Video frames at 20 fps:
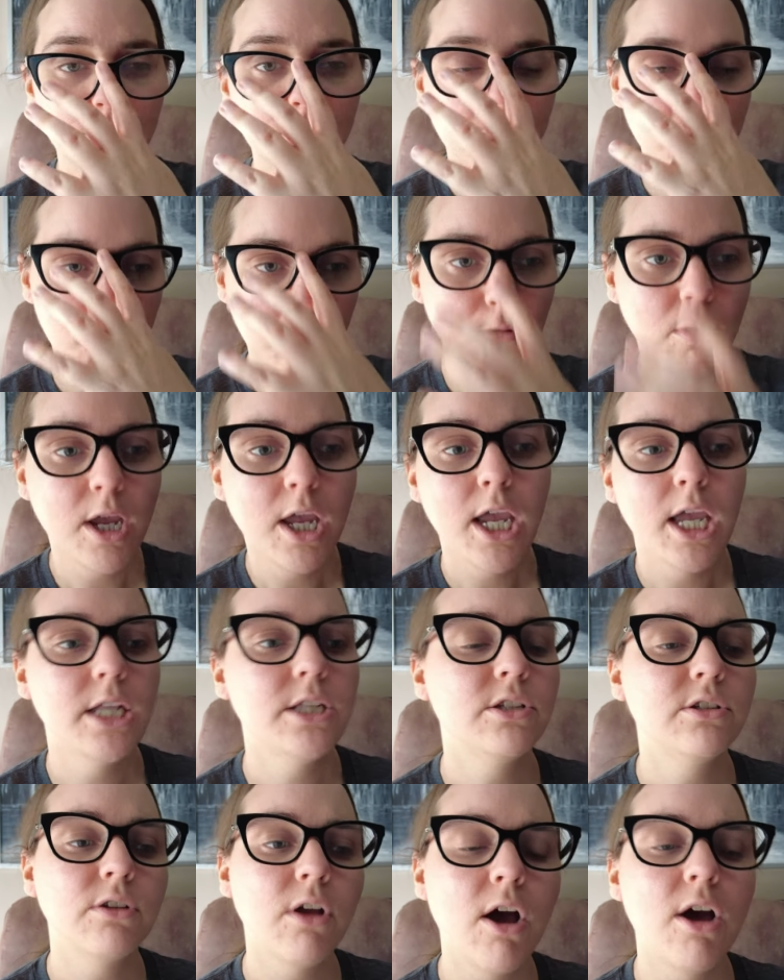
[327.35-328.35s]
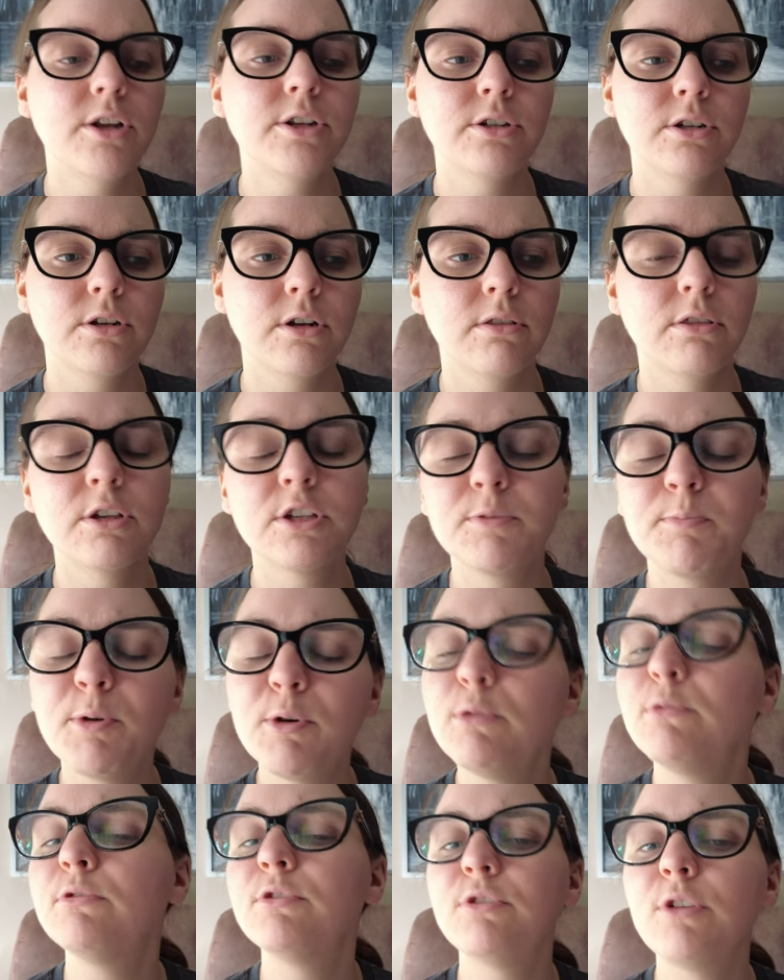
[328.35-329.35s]
So it's not, the
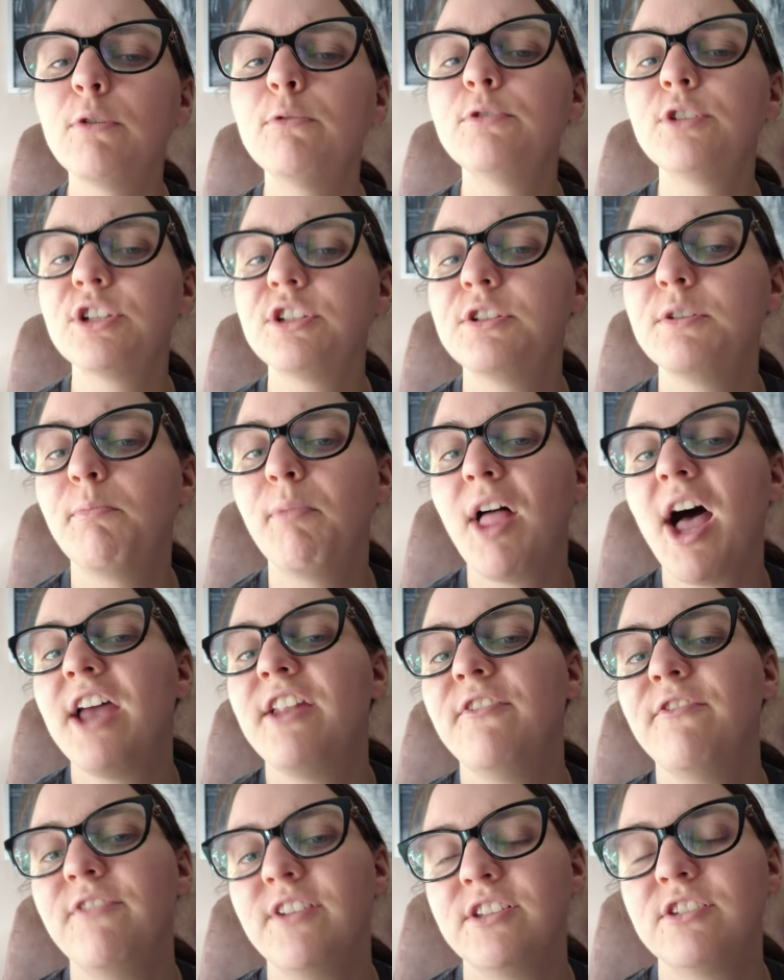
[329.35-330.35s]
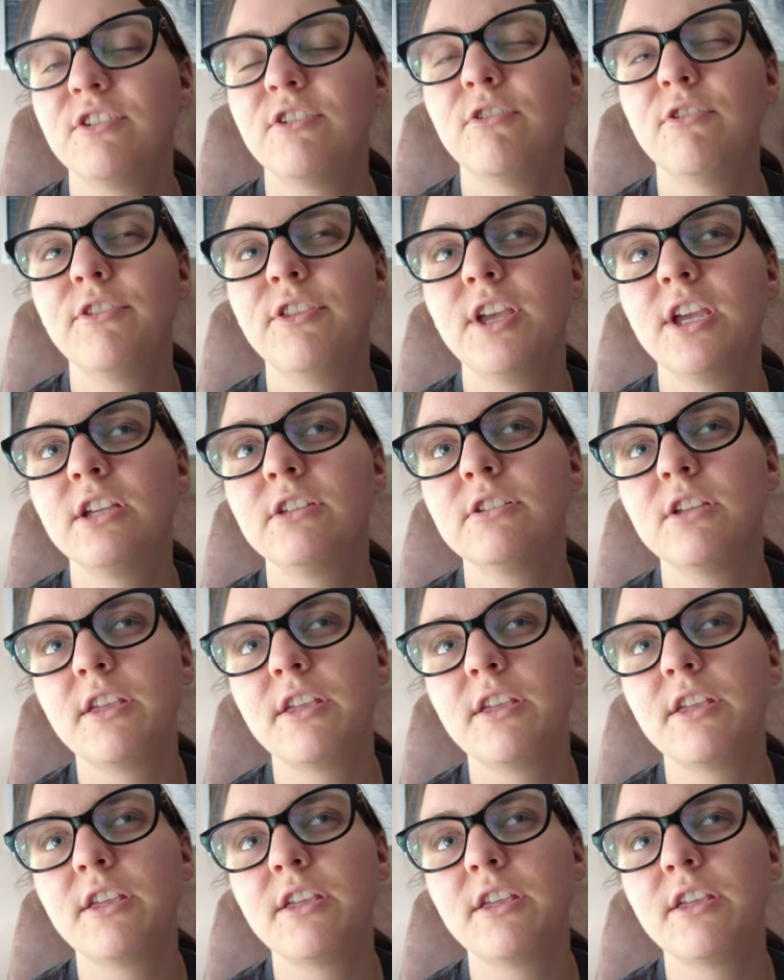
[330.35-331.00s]
spoons don't just apply to physical things.